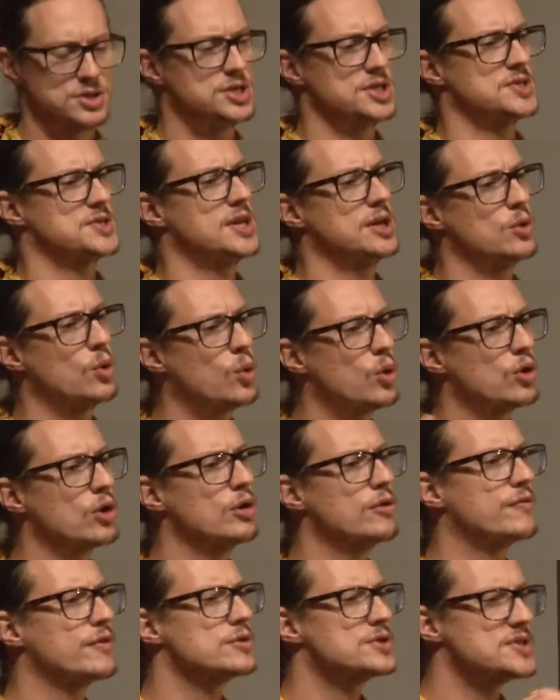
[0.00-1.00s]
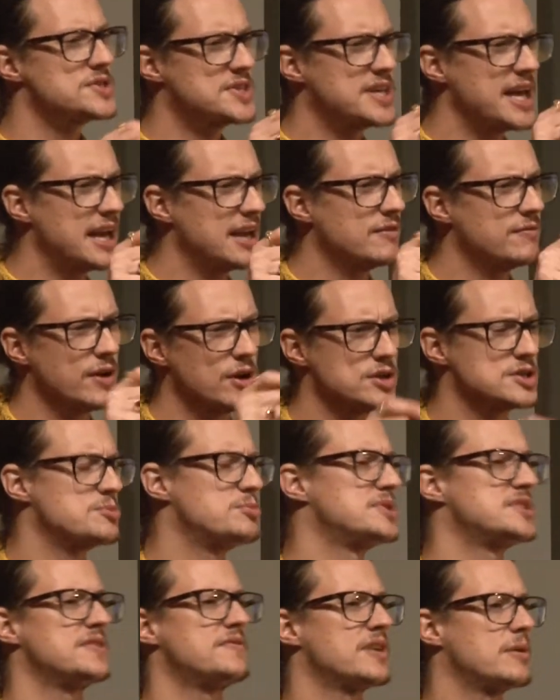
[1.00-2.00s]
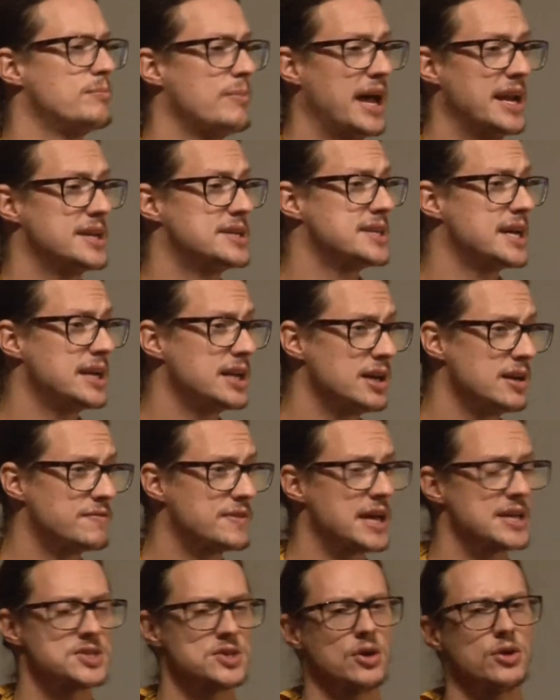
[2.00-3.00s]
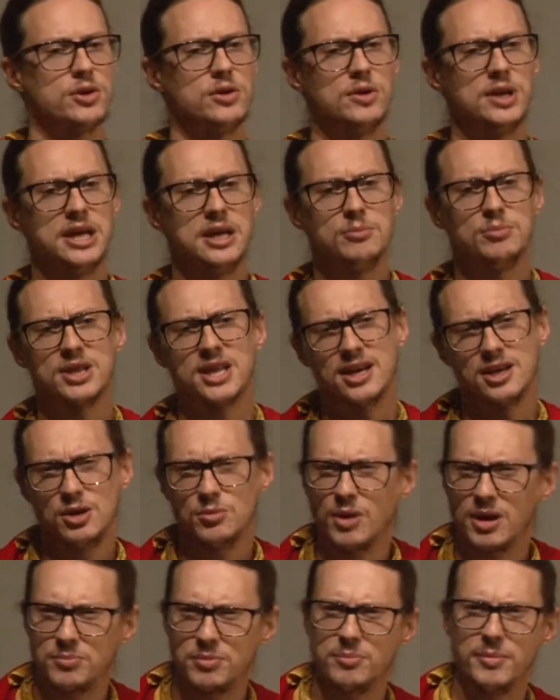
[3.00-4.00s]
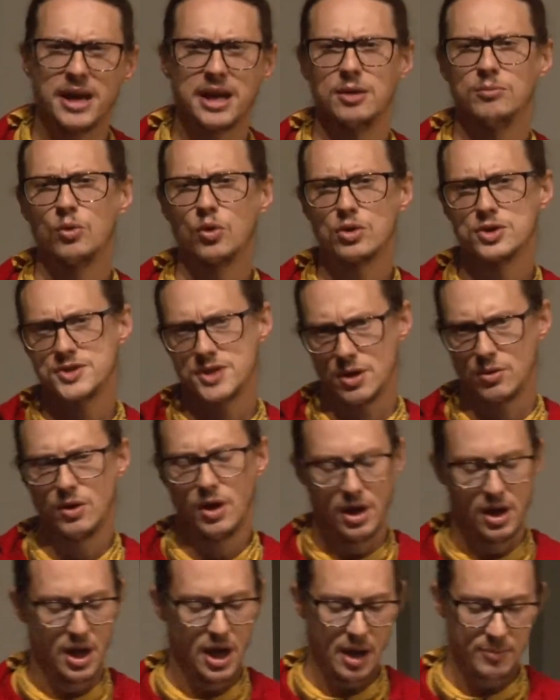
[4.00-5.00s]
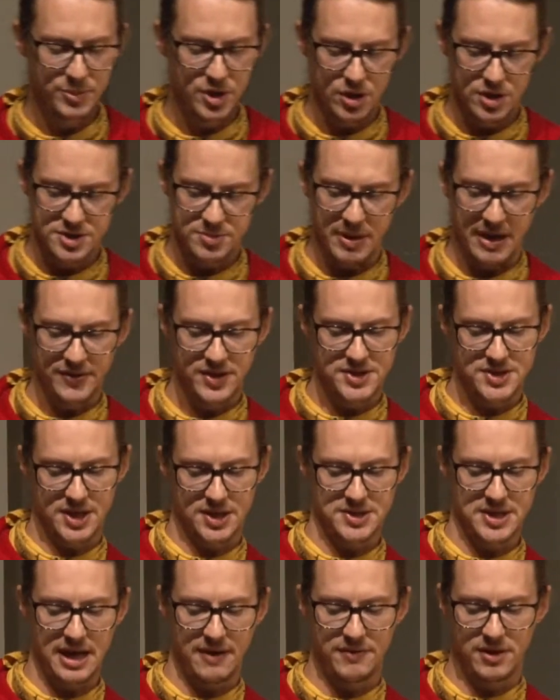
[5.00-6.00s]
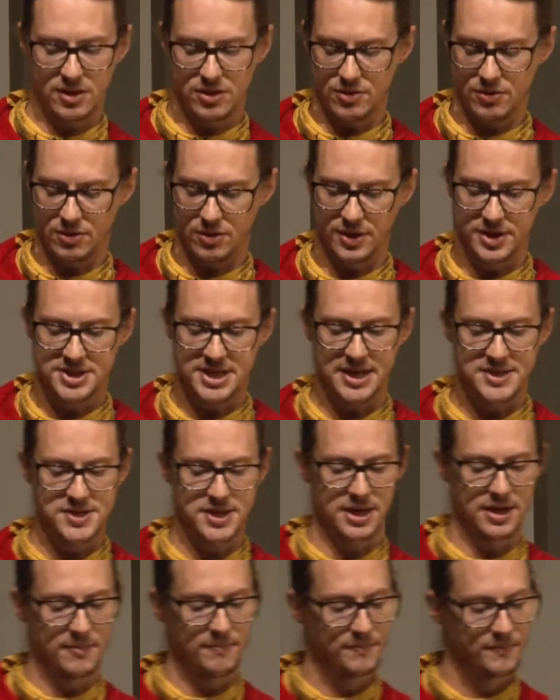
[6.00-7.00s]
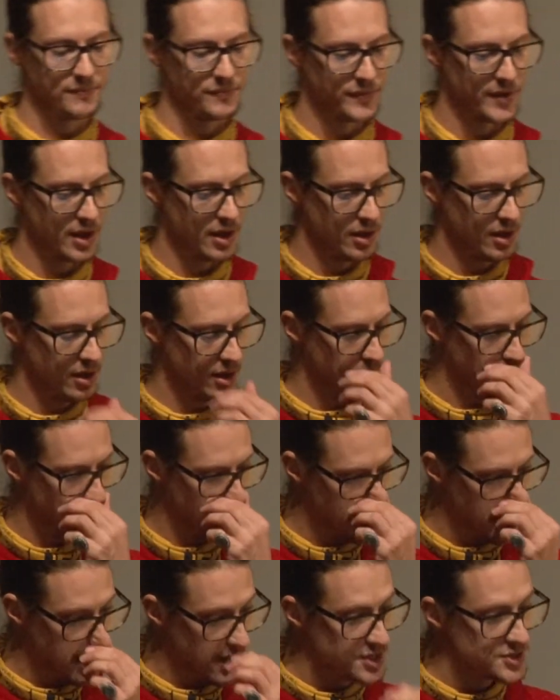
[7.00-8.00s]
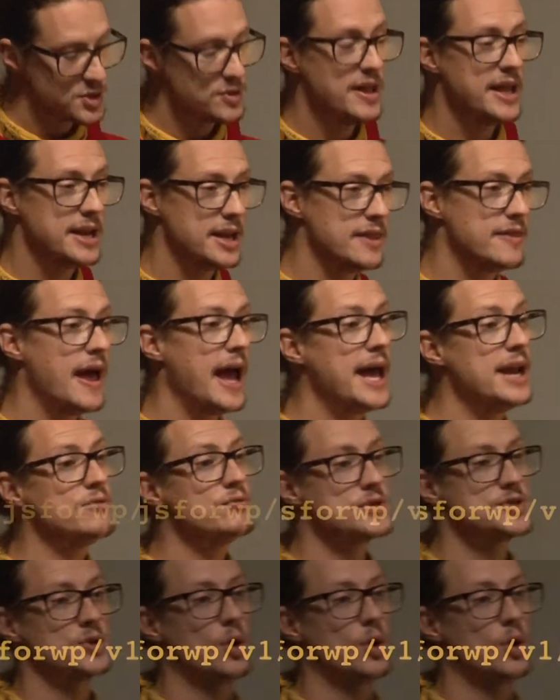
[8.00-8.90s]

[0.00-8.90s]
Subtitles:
just an order versus getting very specific metadata if that's all you need, but then you might be making more. So I'm curious about these things, haven't thoroughly tested it. So then the end